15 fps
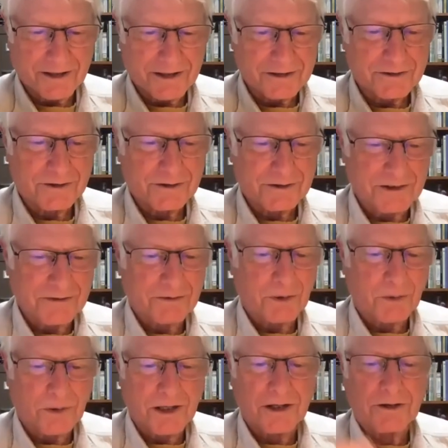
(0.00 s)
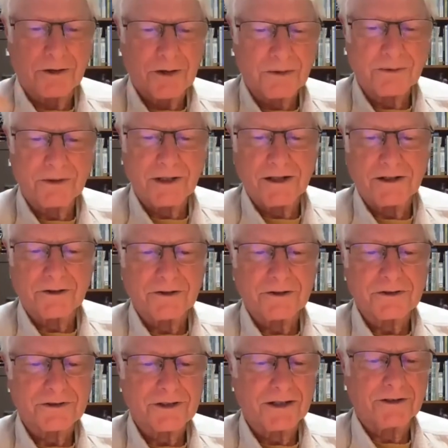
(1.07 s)
I should give it away or donate it or
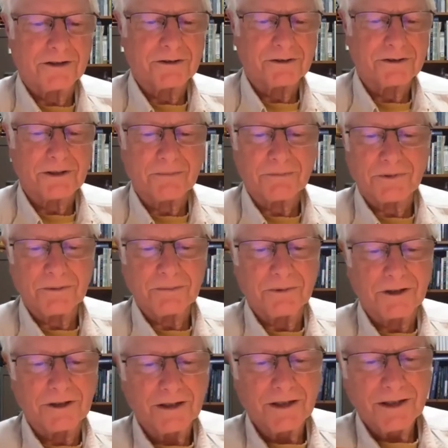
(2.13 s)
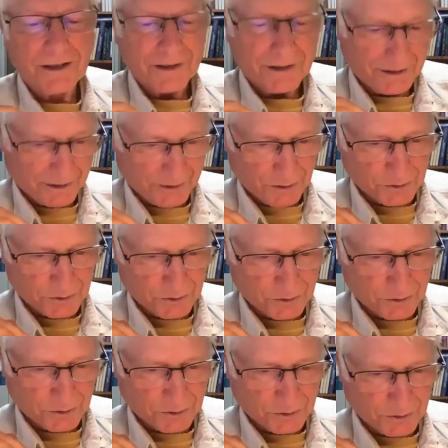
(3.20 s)
sell it or something, but it goes
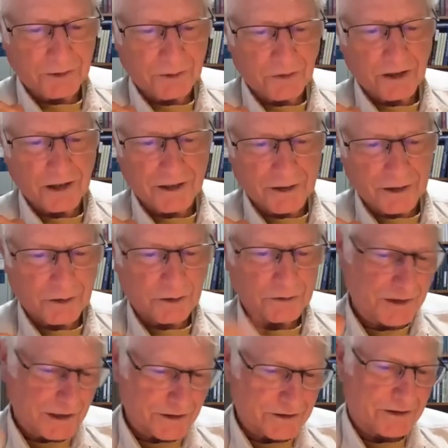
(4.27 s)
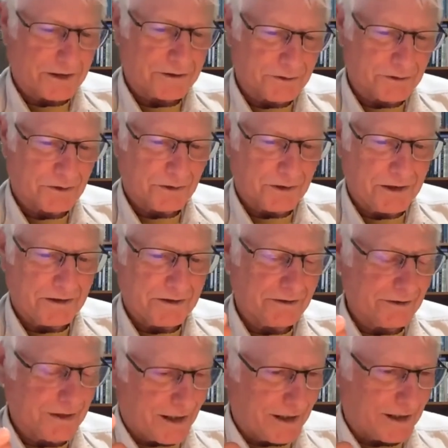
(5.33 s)
everywhere I go. It's got
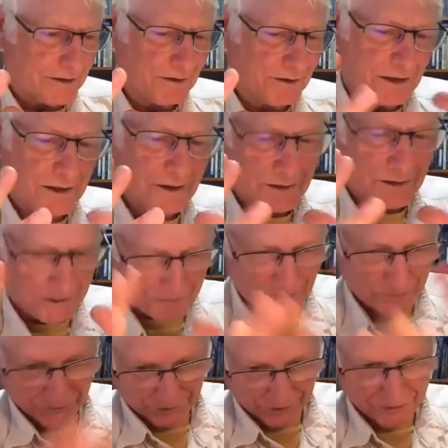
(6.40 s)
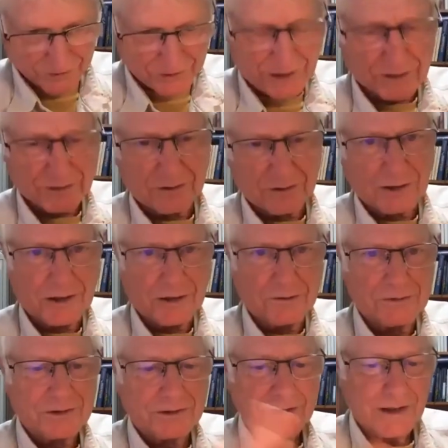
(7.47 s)
sunscreen, hand glove, uh, sun
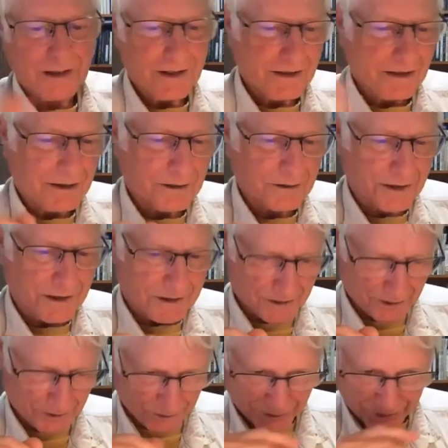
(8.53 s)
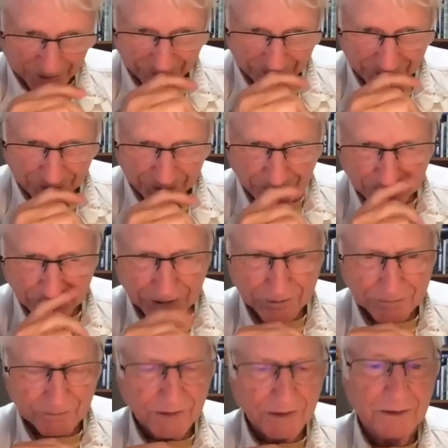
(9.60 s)
gloves, and all kinds of other stuff too. But
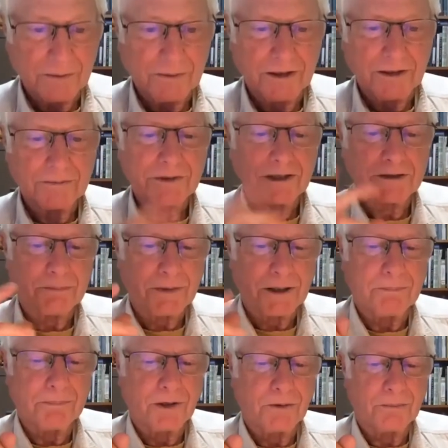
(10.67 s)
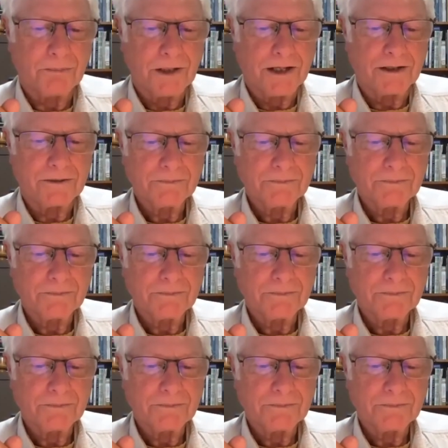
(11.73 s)
anyway, that's my boat bag.